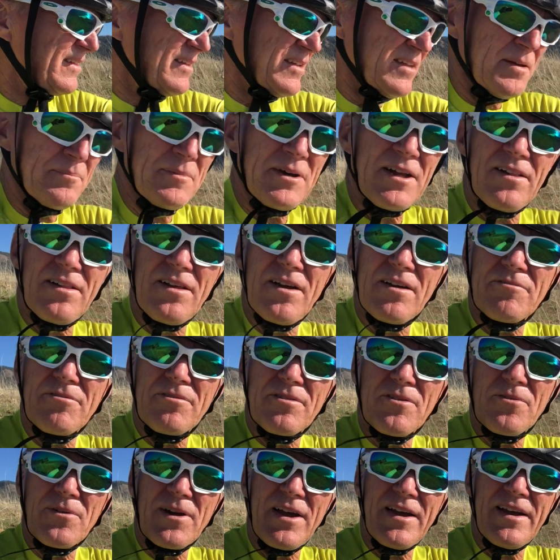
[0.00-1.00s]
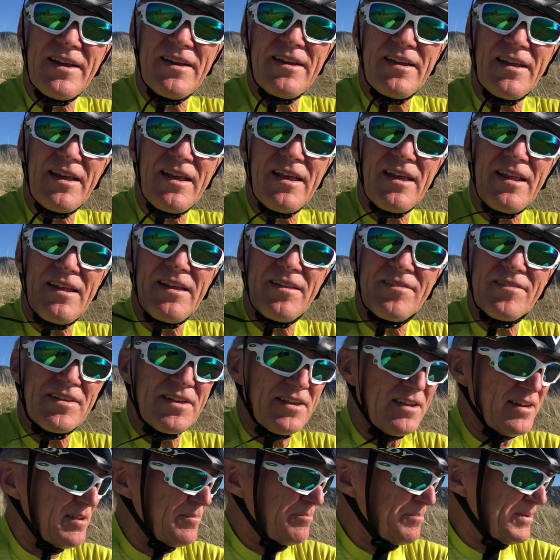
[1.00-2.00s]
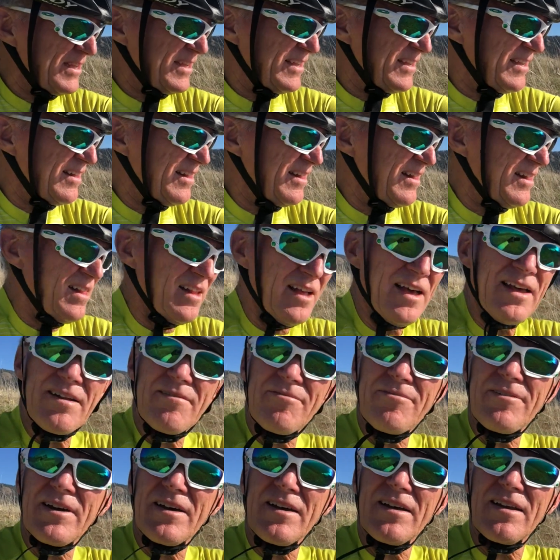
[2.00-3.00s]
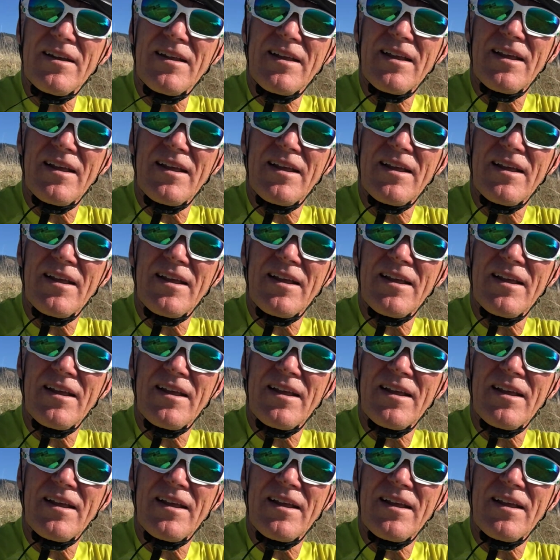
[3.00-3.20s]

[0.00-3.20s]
Come on along for the ride, and it's going to be a lot of fun.